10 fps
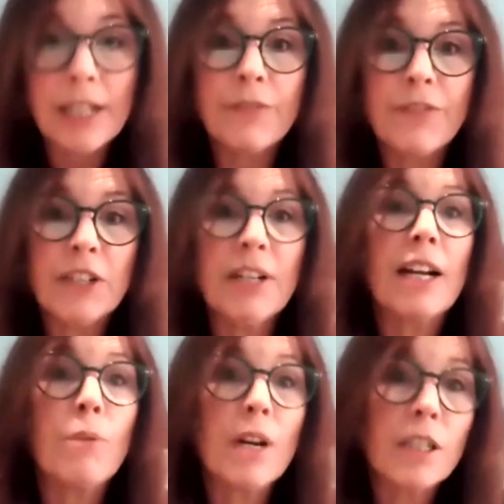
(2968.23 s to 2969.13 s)
You figured out,
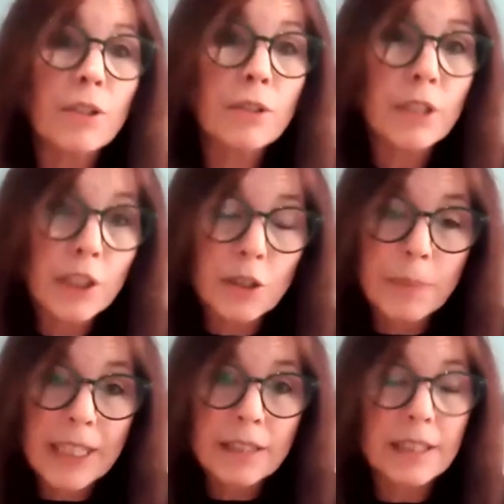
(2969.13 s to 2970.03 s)
I want to go to a
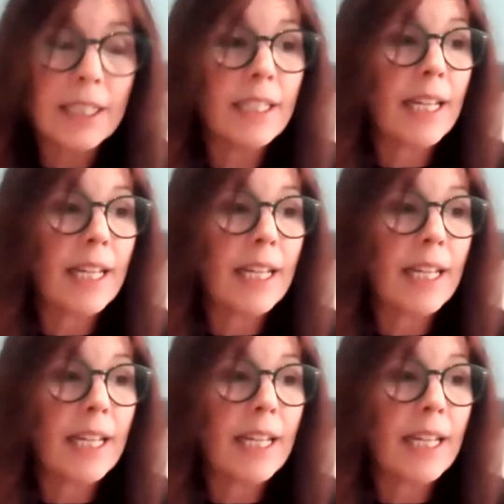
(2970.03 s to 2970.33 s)
European city